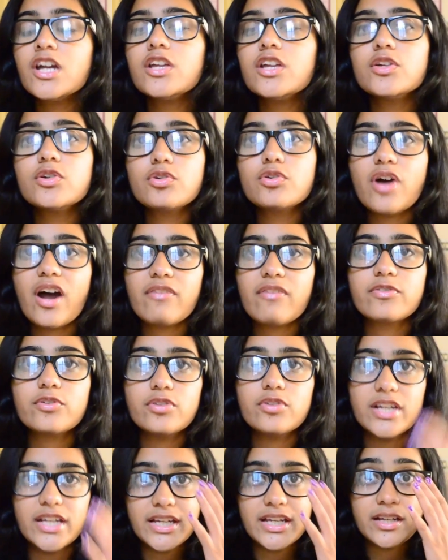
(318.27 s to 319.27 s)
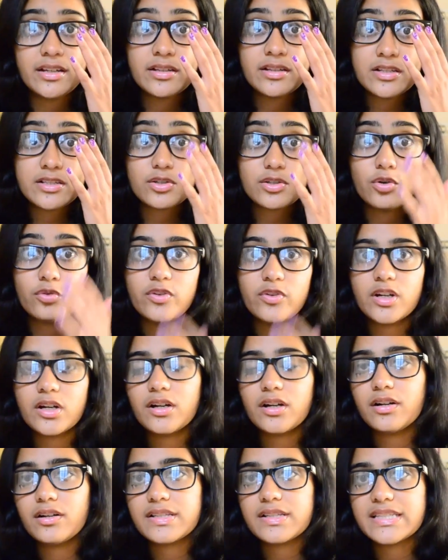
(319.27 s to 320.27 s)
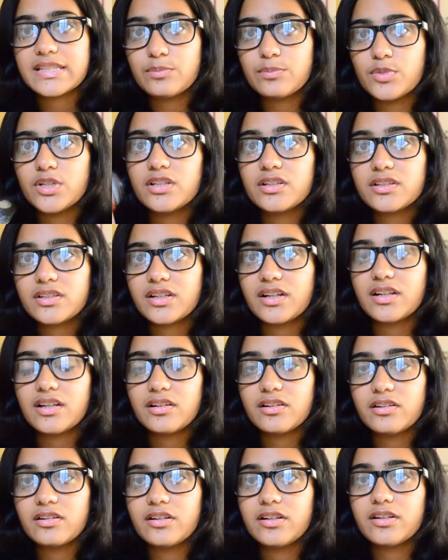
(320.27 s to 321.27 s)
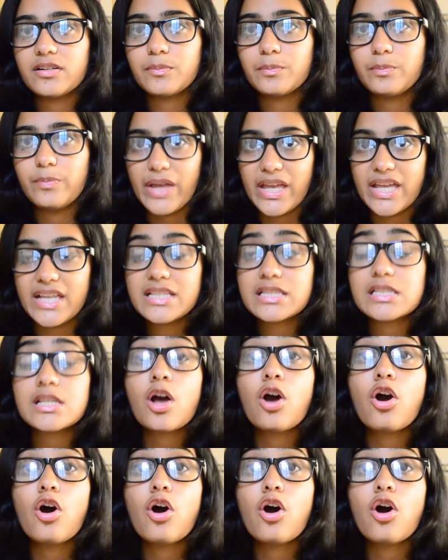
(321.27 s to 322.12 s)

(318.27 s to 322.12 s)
You do have to layer this over a similar colored base,